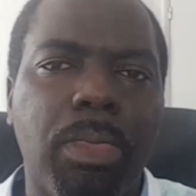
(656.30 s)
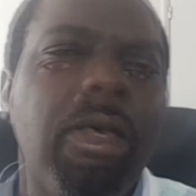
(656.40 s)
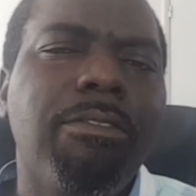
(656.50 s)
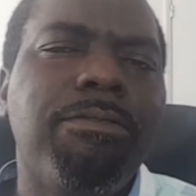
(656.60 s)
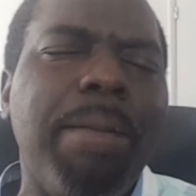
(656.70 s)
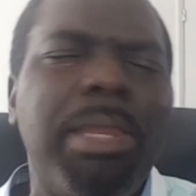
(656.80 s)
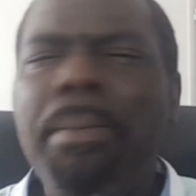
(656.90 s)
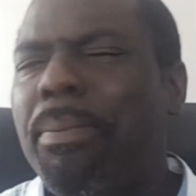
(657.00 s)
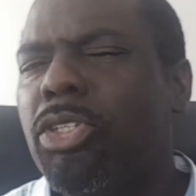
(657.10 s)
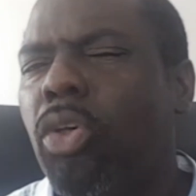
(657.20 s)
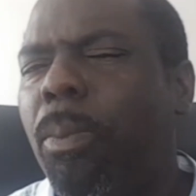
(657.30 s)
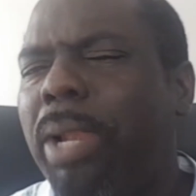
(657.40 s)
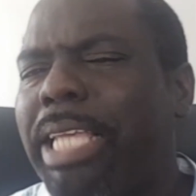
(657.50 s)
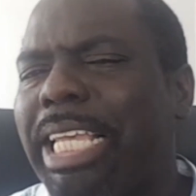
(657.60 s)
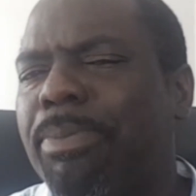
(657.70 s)
Family members who
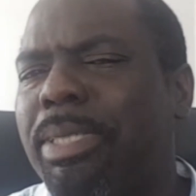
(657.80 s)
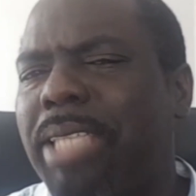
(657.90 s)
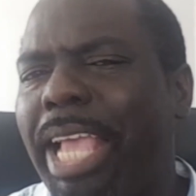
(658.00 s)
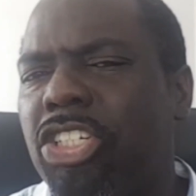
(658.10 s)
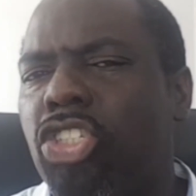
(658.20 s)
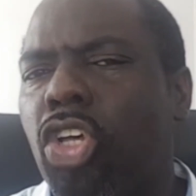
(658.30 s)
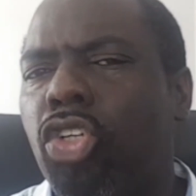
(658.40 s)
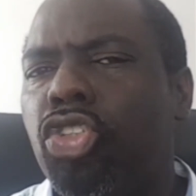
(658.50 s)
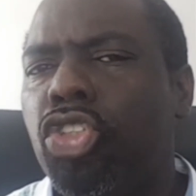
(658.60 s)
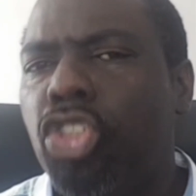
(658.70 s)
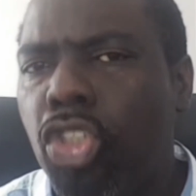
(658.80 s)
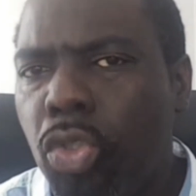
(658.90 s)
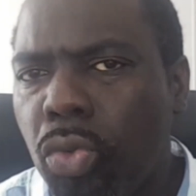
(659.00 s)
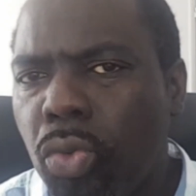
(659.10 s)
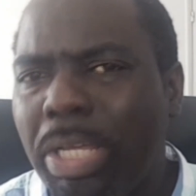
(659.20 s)
place expectations on
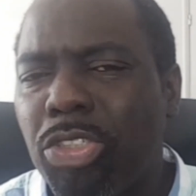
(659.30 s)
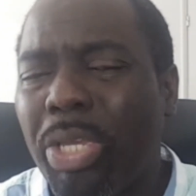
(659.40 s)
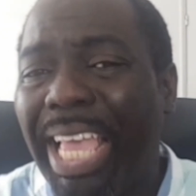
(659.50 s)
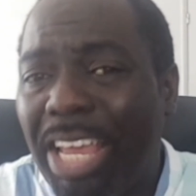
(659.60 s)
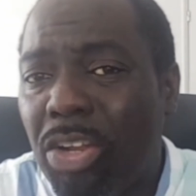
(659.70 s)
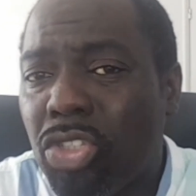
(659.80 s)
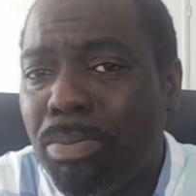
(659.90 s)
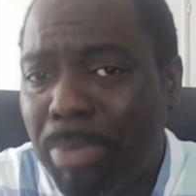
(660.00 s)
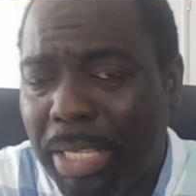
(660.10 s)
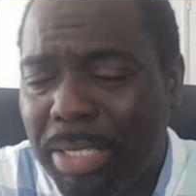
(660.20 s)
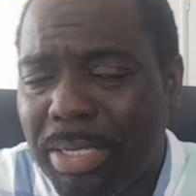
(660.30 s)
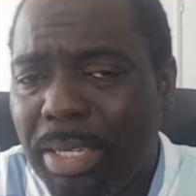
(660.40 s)
you that you cannot meet.